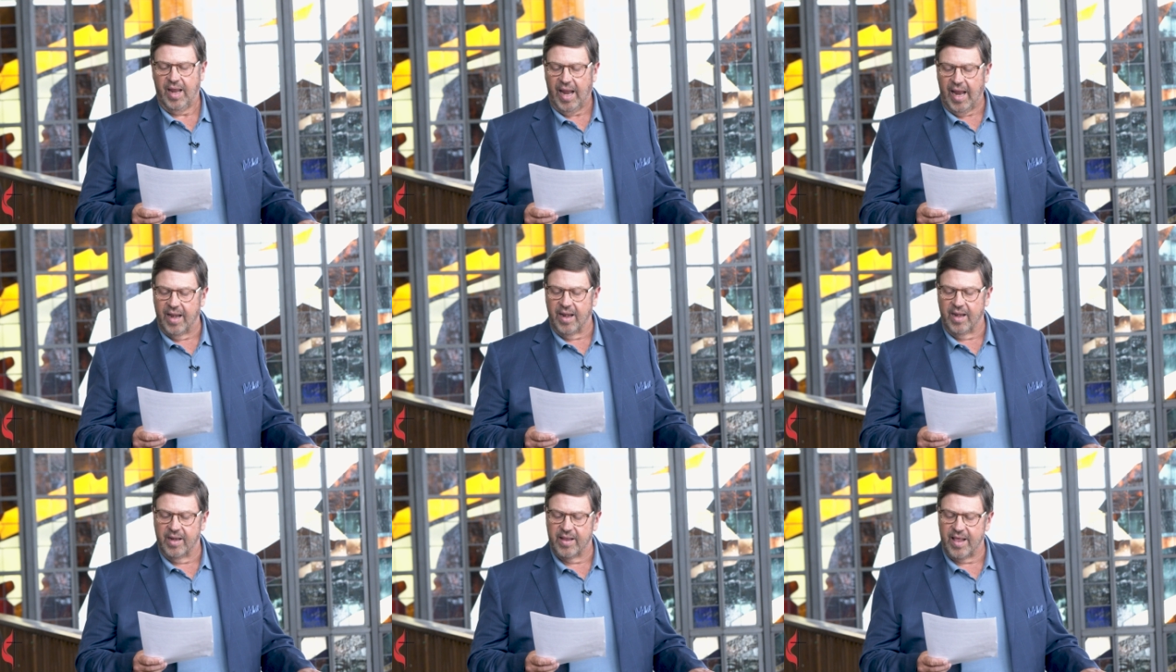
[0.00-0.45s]

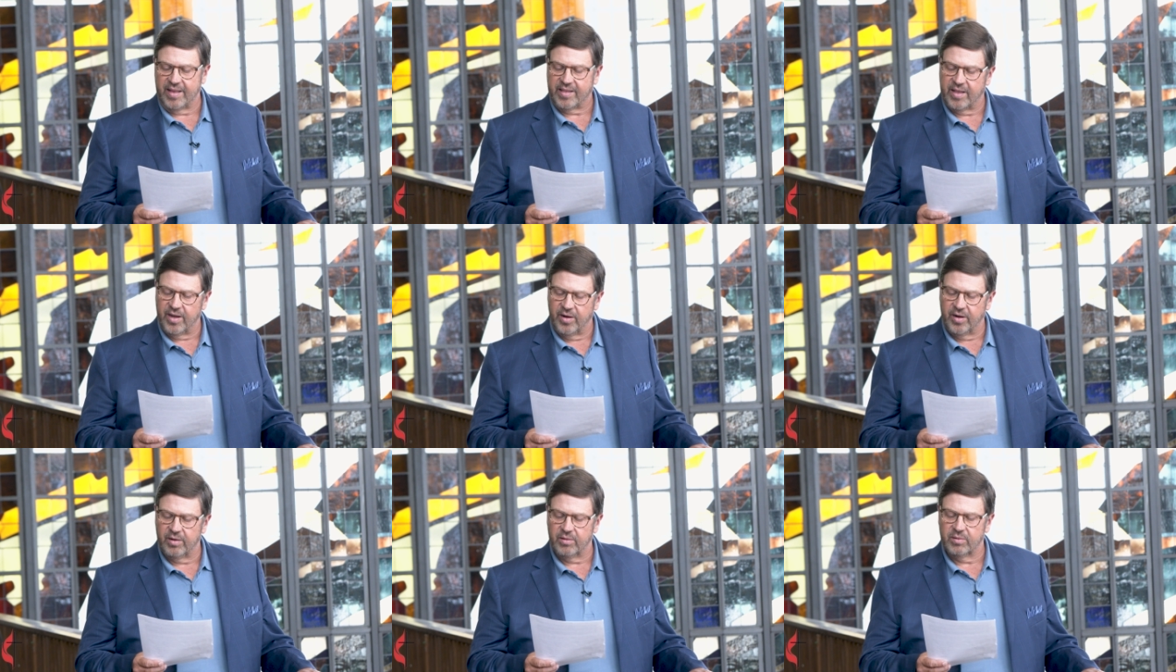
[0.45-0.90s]
and that
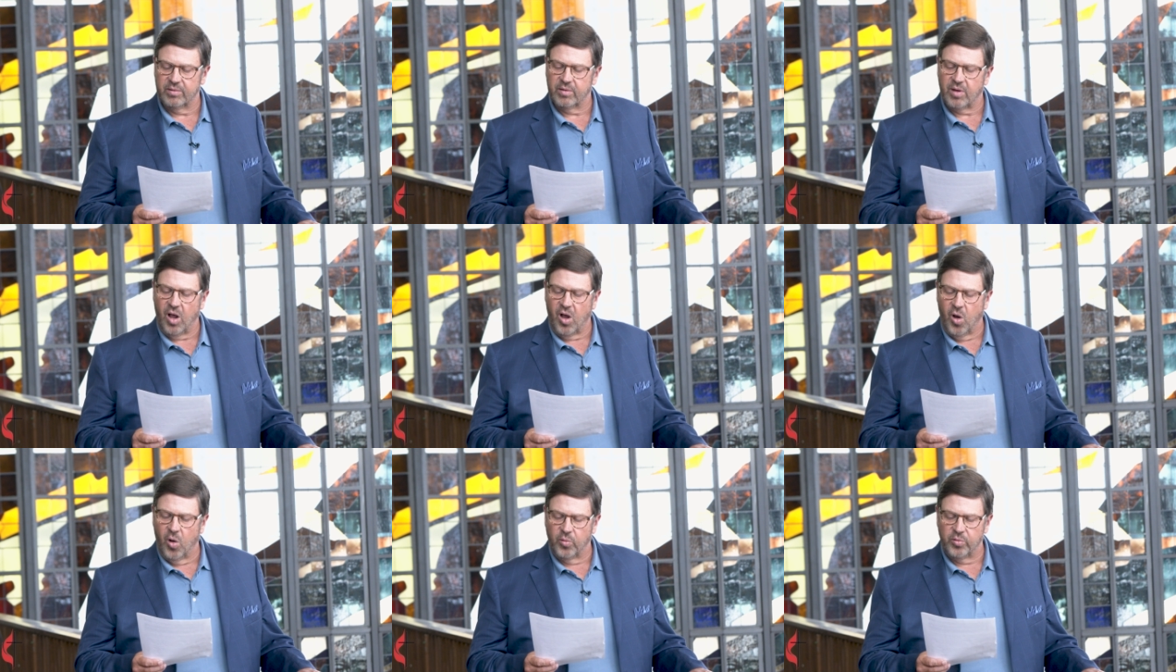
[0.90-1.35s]
their
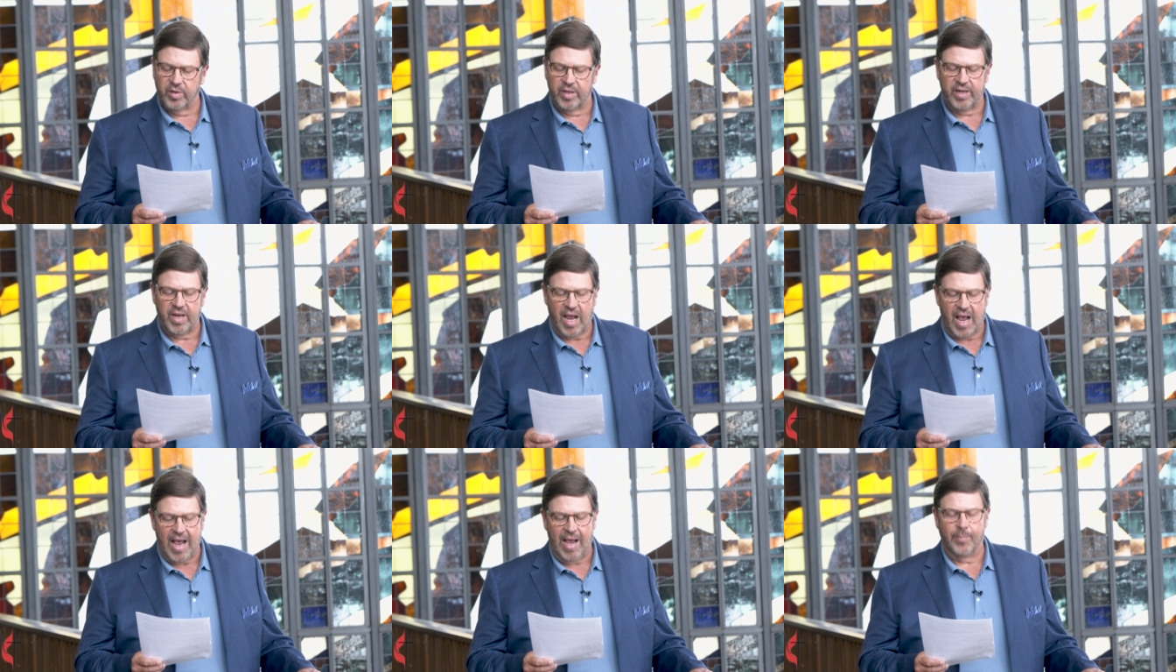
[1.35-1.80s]

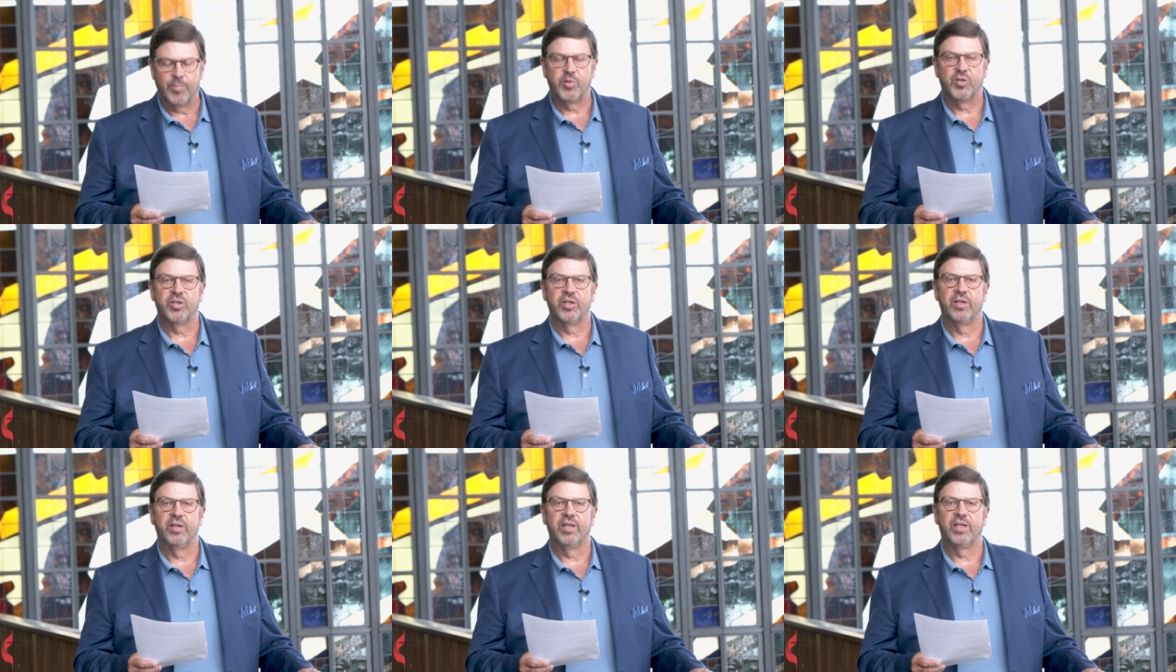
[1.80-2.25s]
only
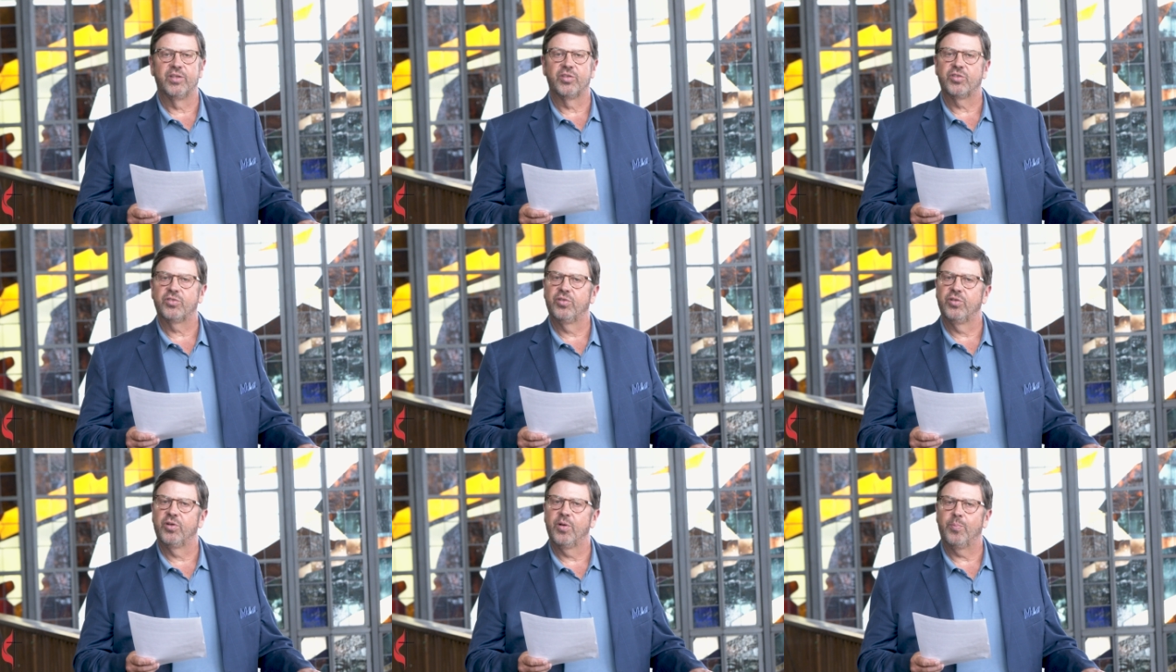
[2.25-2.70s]
option
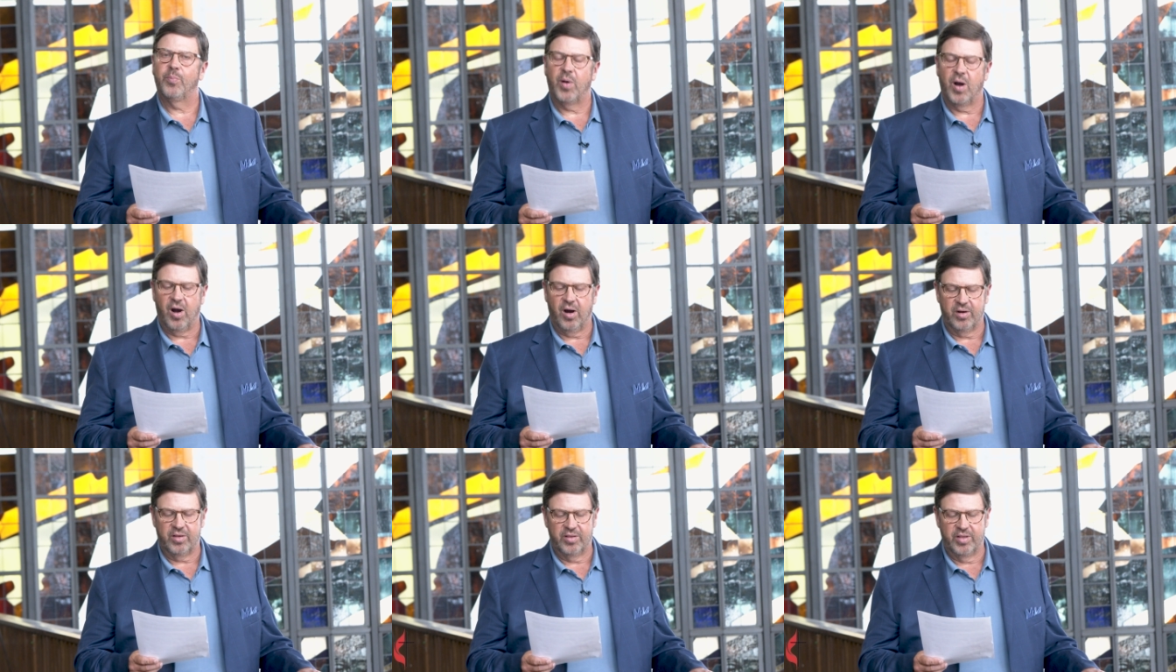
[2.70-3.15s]
is to
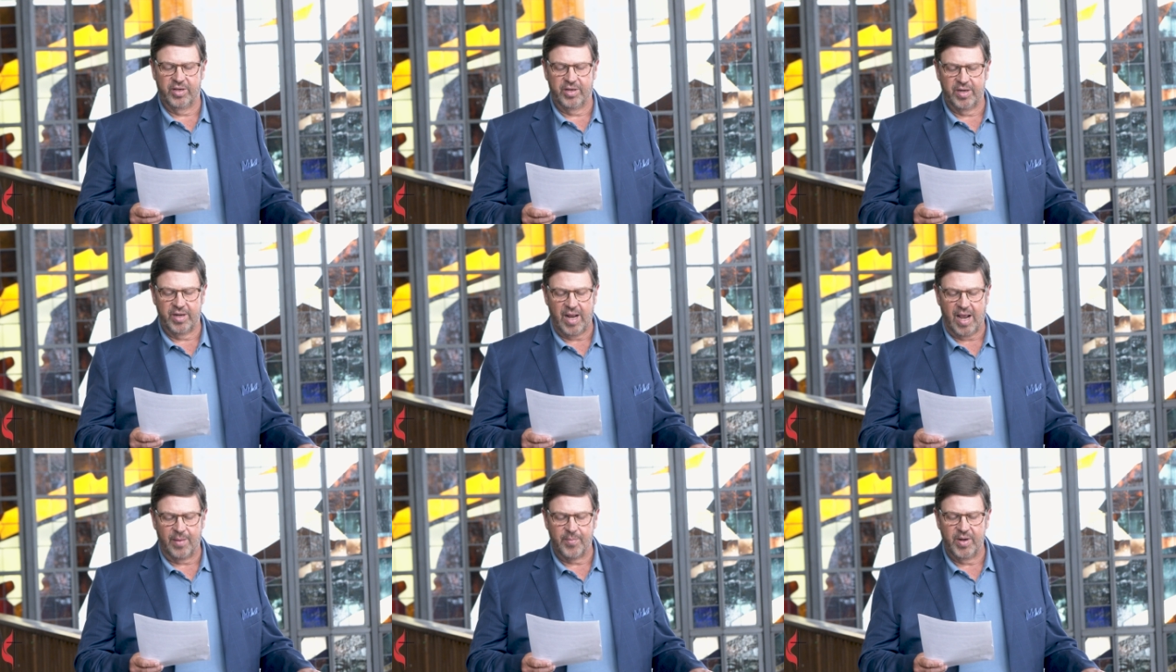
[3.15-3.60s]
depart the
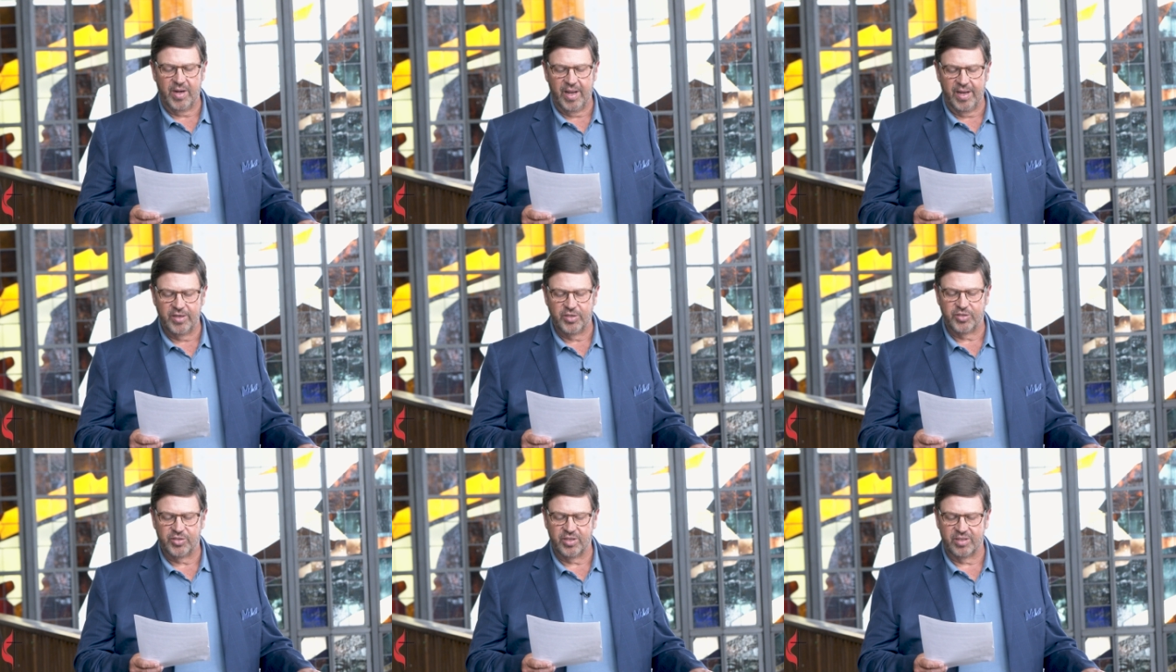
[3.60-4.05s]

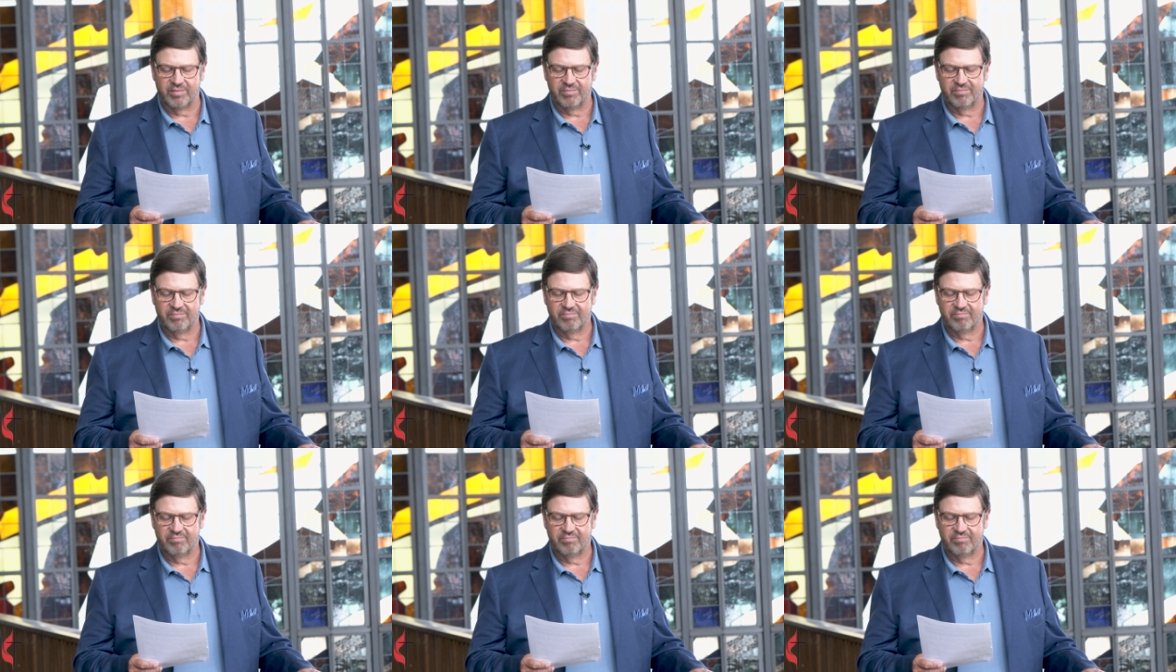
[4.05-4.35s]
denomination.